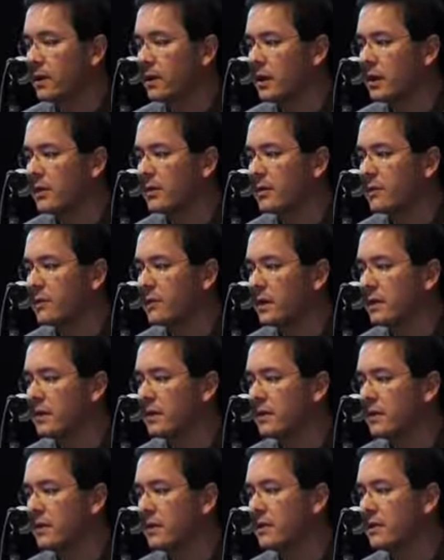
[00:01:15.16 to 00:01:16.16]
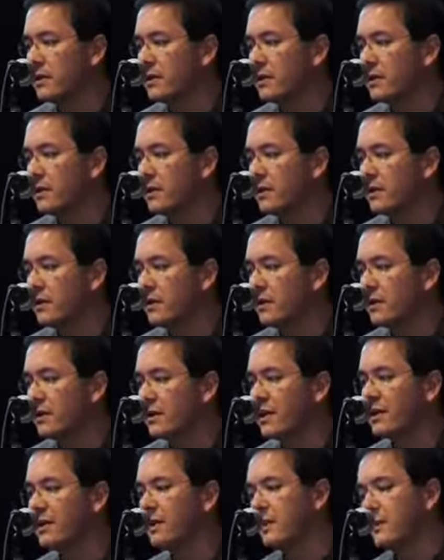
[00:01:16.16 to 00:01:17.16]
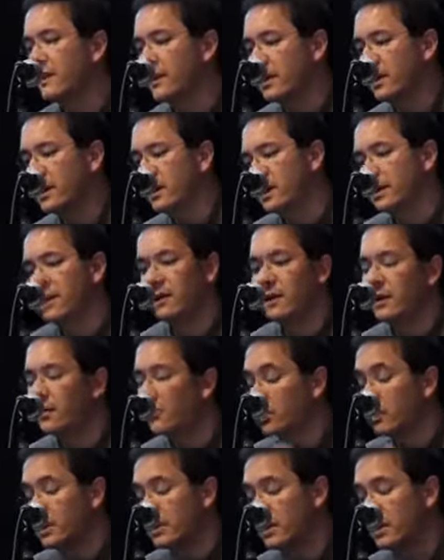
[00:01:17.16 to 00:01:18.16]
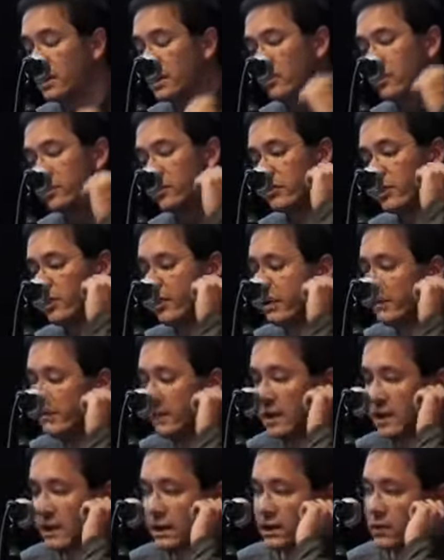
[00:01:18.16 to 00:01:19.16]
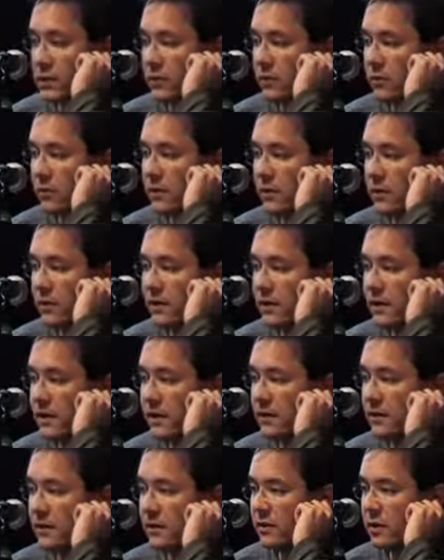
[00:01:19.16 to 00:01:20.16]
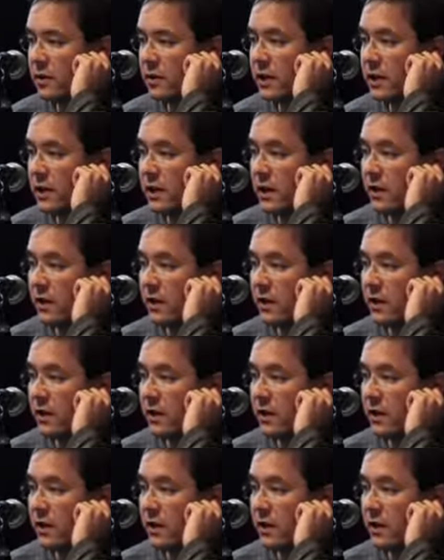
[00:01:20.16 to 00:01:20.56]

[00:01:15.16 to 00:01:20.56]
I just found this idea less and less satisfying, and then eventually I just got rid of the text, and